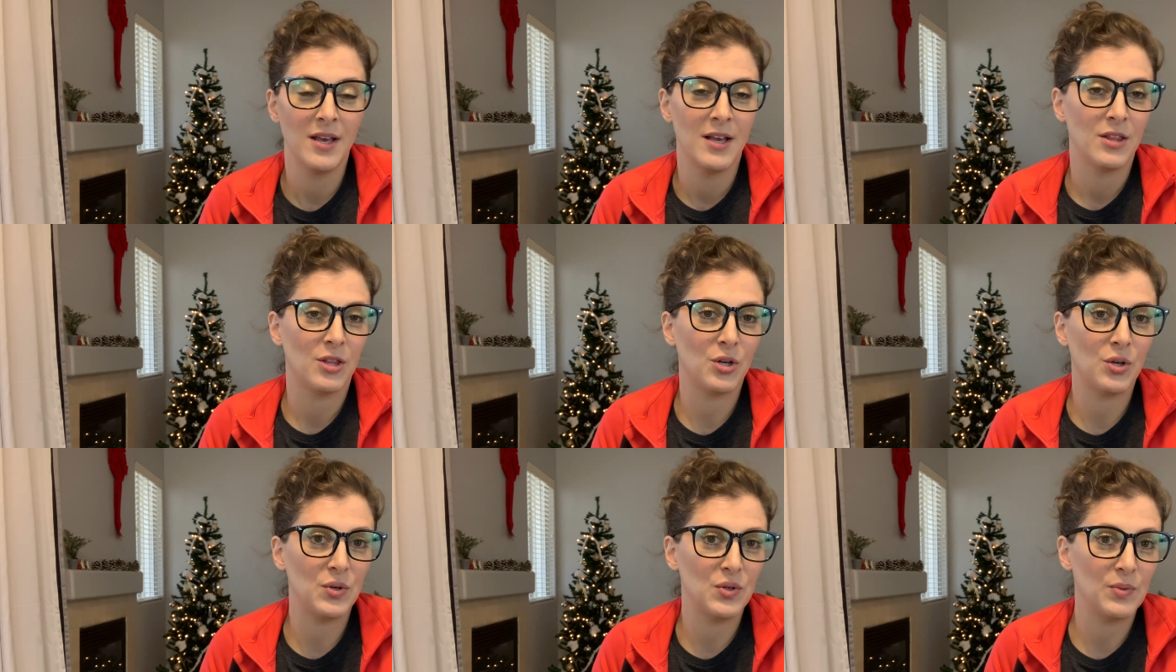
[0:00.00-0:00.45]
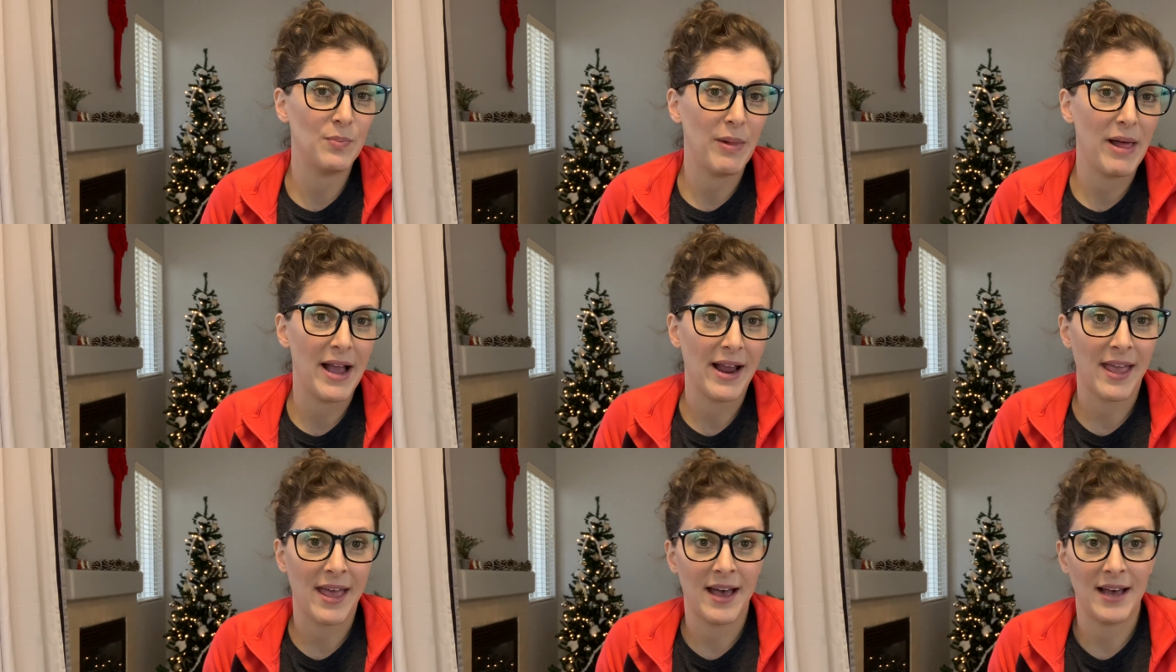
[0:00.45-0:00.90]
Those
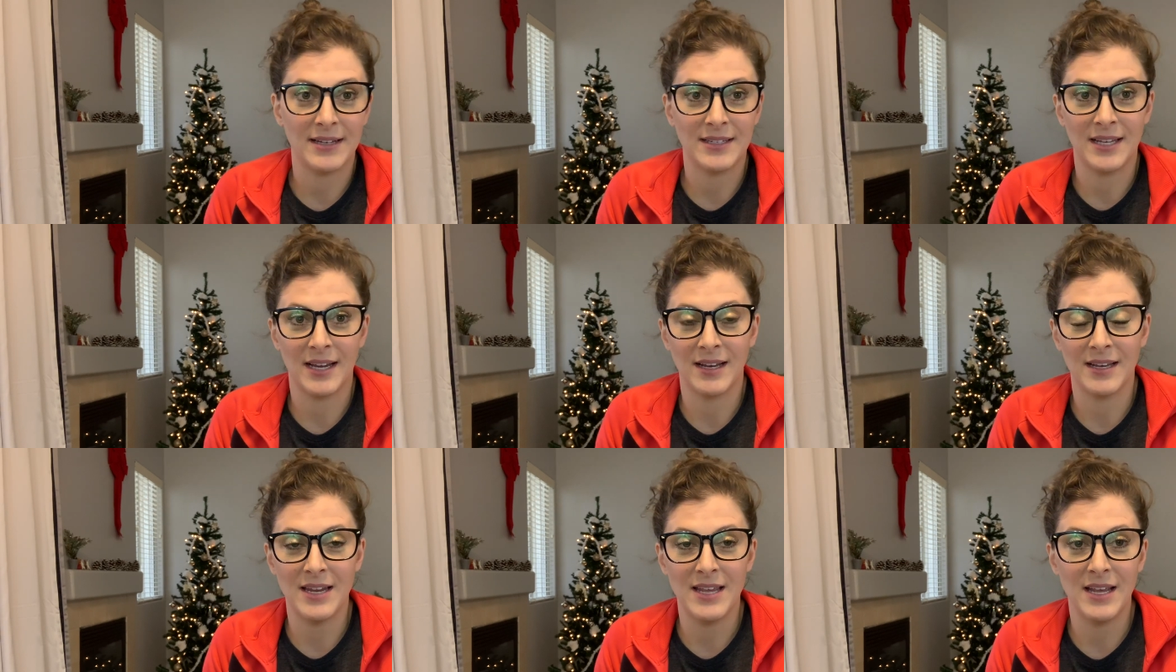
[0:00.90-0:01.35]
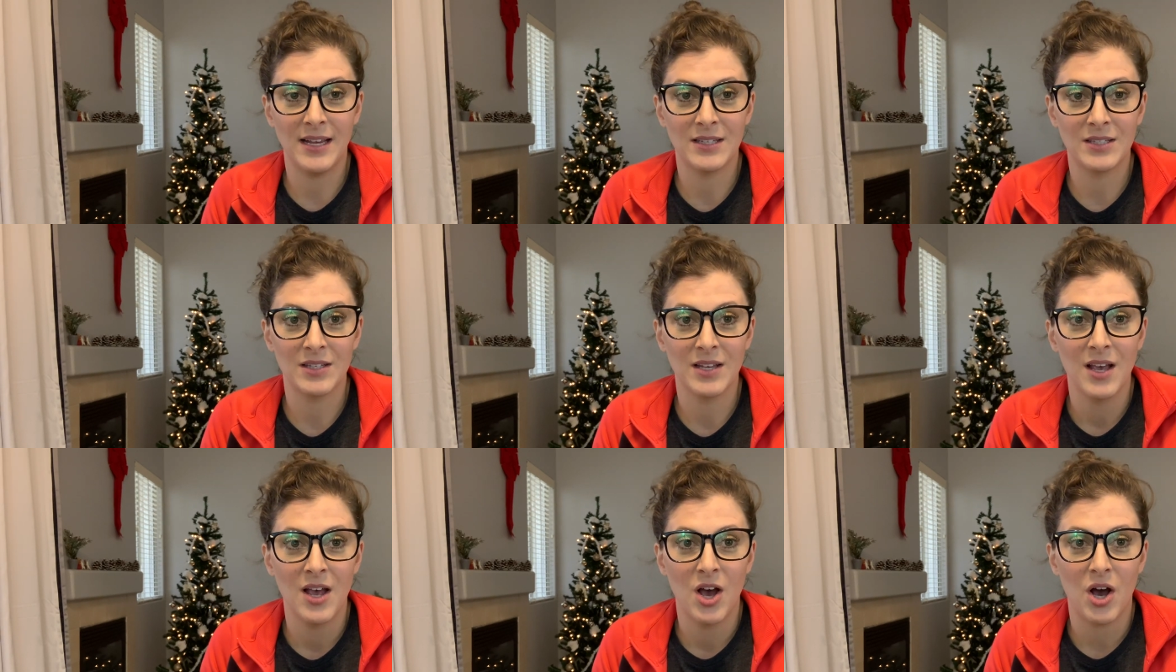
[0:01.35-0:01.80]
black hat
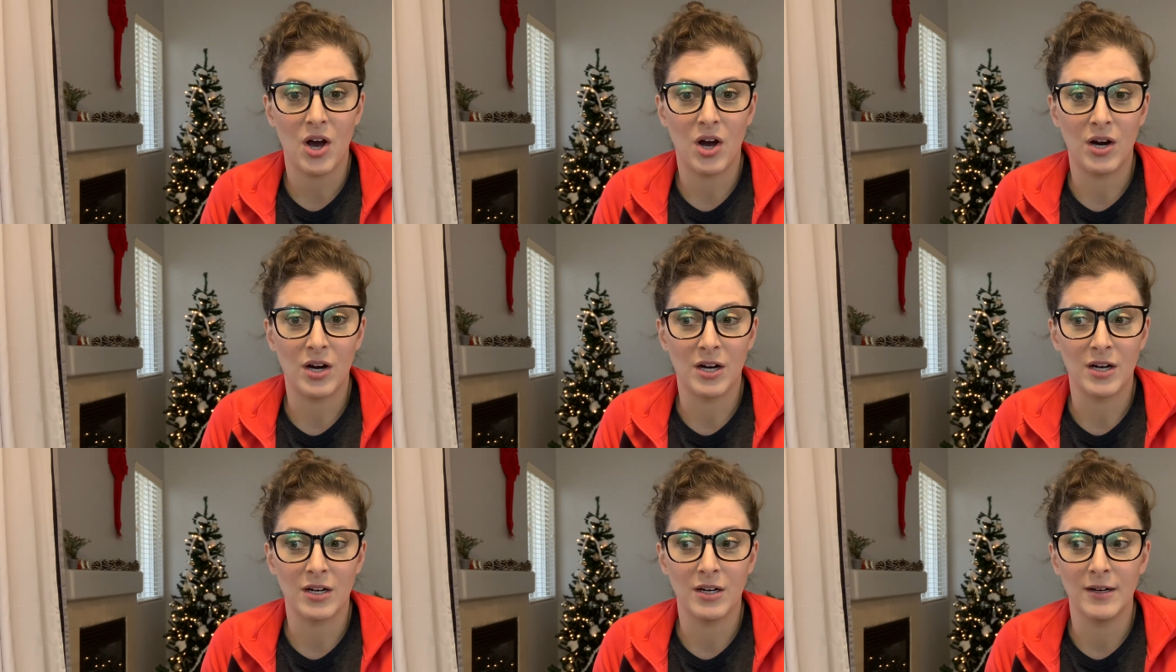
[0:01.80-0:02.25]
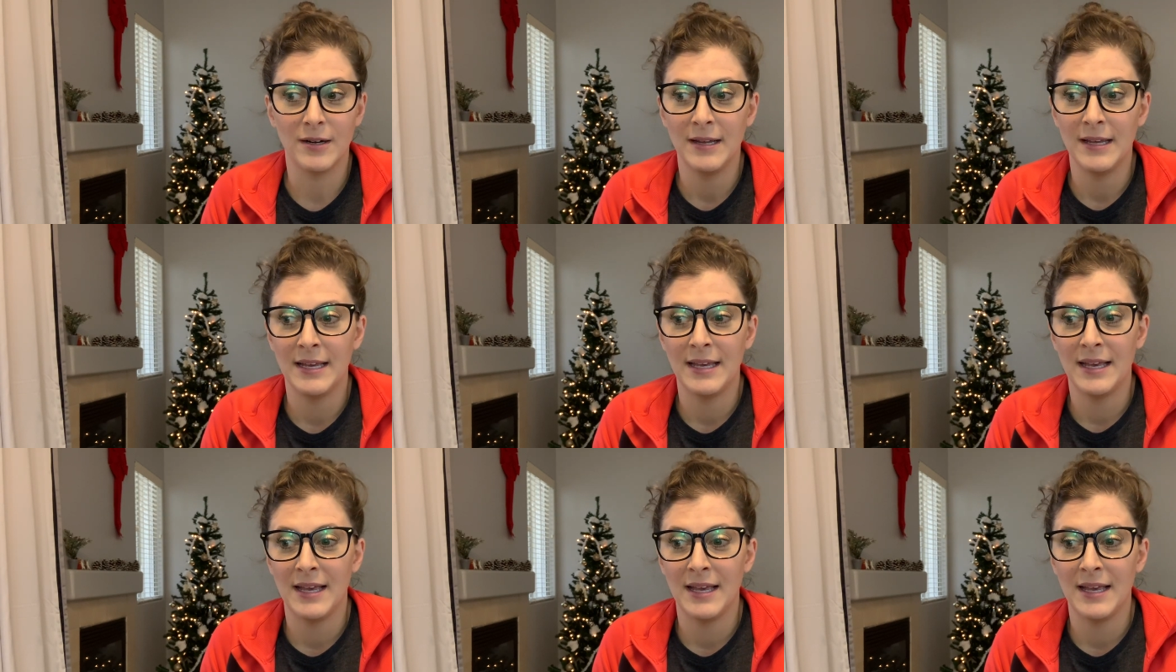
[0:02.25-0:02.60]
techniques are,